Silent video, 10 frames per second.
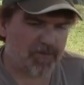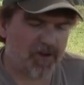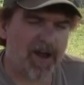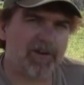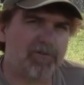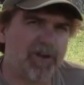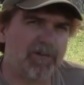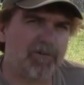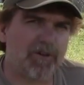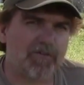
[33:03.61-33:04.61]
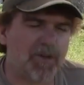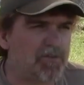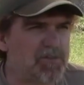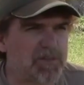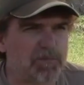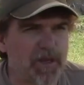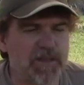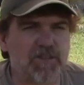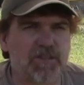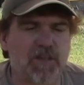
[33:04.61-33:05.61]
provided written reviews at
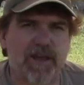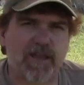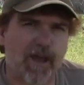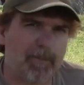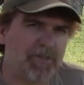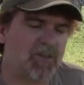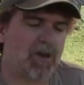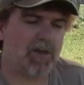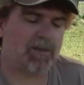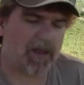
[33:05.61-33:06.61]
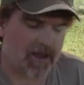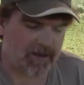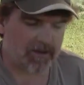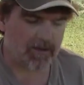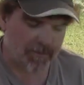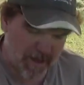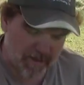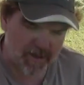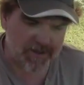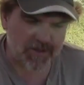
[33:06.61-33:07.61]
places like Amazon and
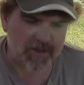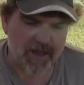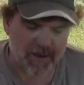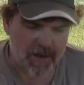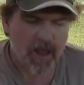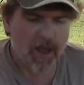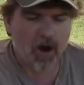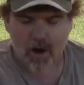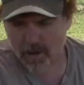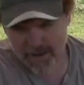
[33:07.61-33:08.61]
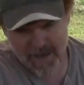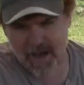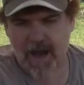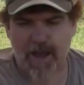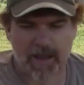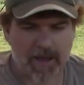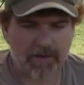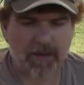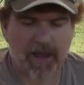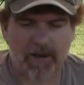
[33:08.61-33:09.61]
Cabela's and REI
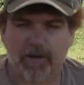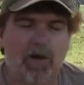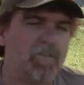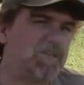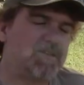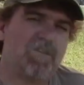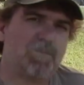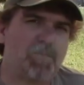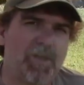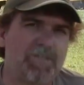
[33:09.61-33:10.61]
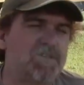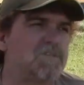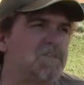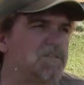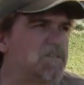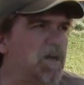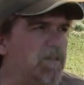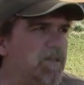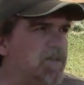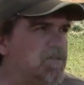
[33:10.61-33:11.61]
and all these other places that
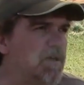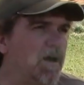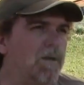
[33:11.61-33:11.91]
sell this.